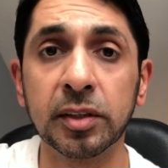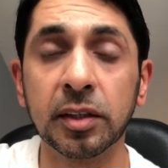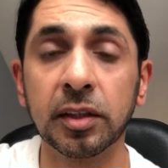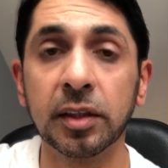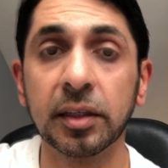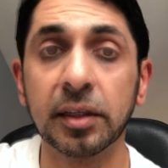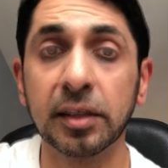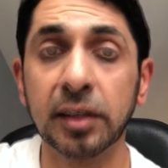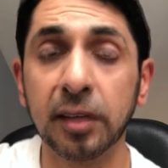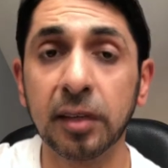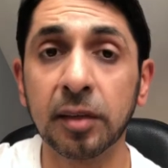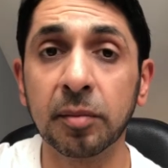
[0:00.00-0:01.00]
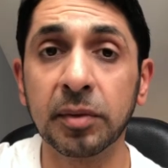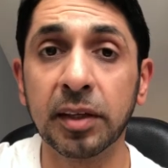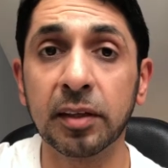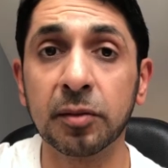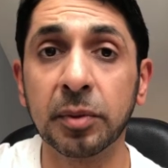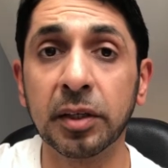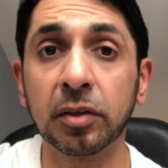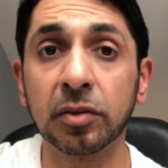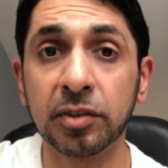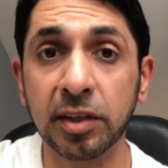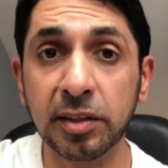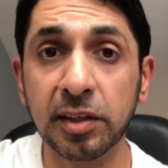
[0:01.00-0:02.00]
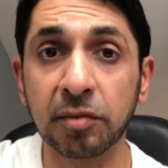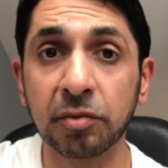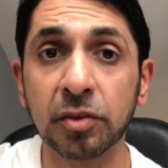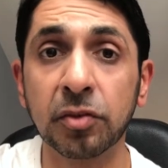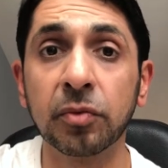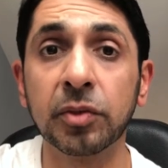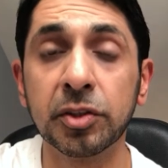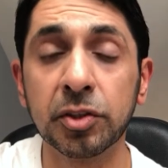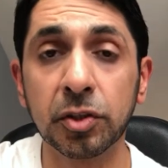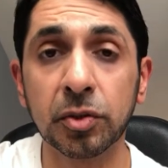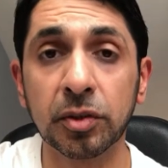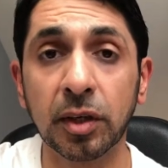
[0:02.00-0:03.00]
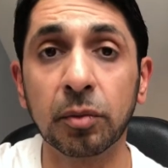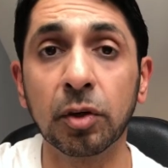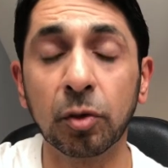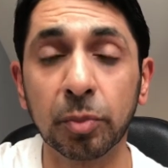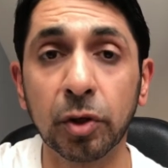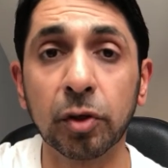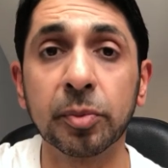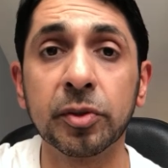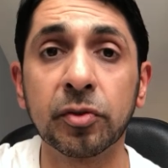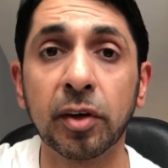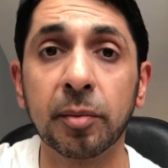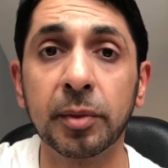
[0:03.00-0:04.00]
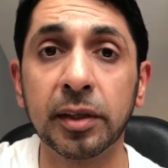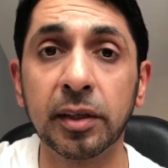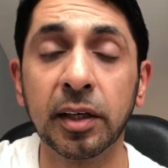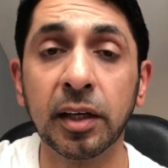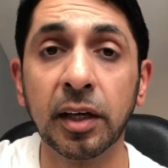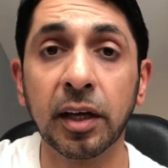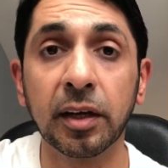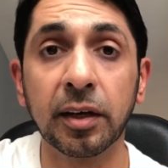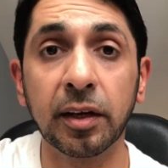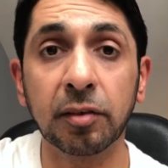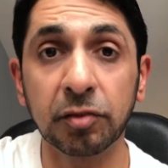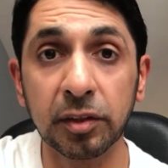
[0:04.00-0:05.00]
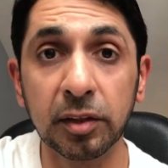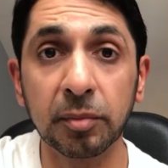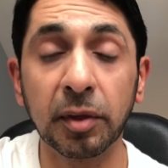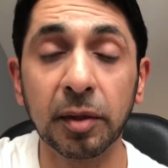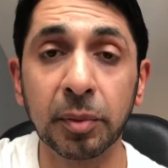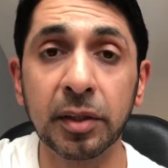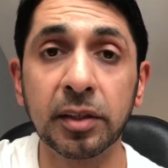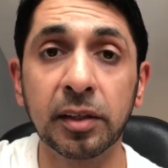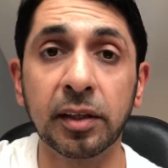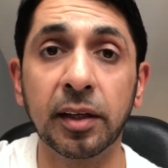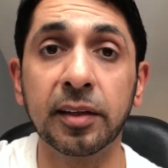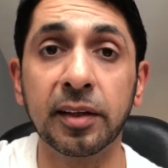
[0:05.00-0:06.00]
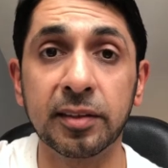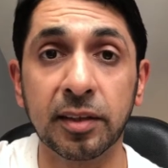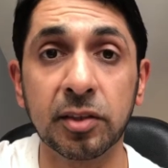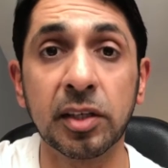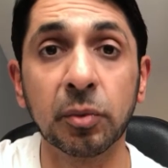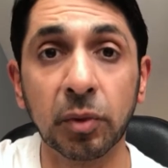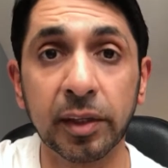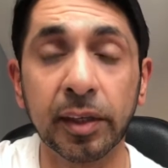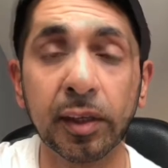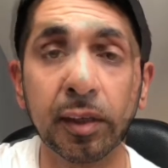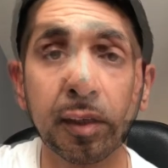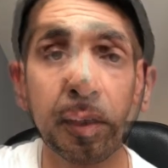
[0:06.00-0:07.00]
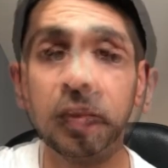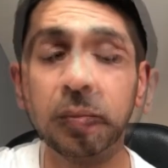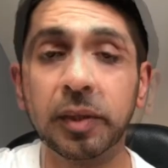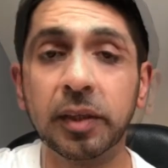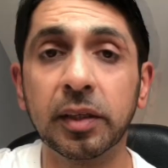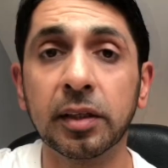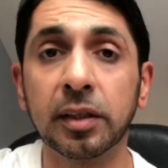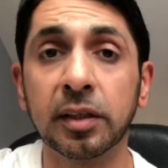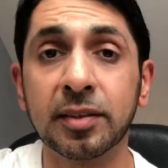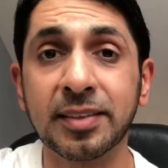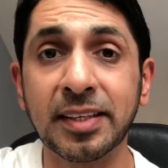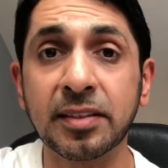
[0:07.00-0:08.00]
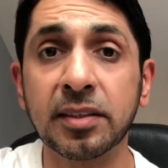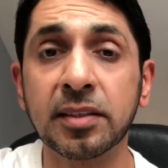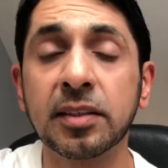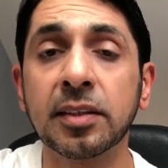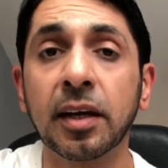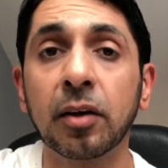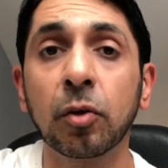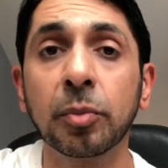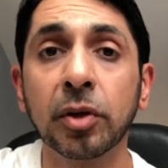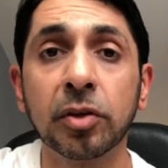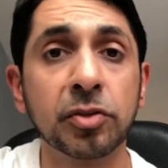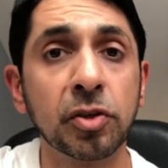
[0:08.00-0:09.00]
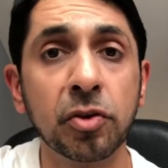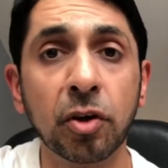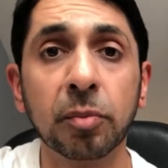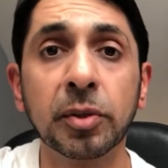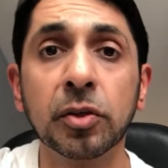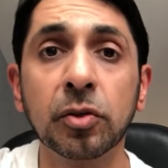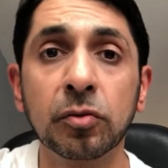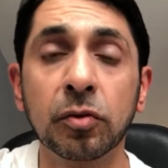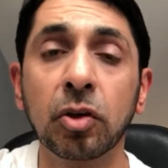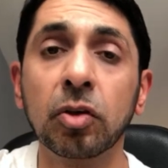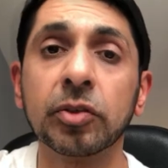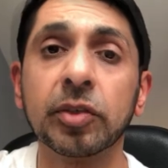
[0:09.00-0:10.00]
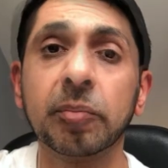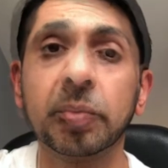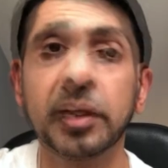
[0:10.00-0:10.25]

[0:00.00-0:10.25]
In the United Kingdom, there has been a concerted effort to reduce our opioid prescribing, and I feel, in my opinion, that that is actually working. The overwhelming consensus is that opioids should not be used for long-term pain.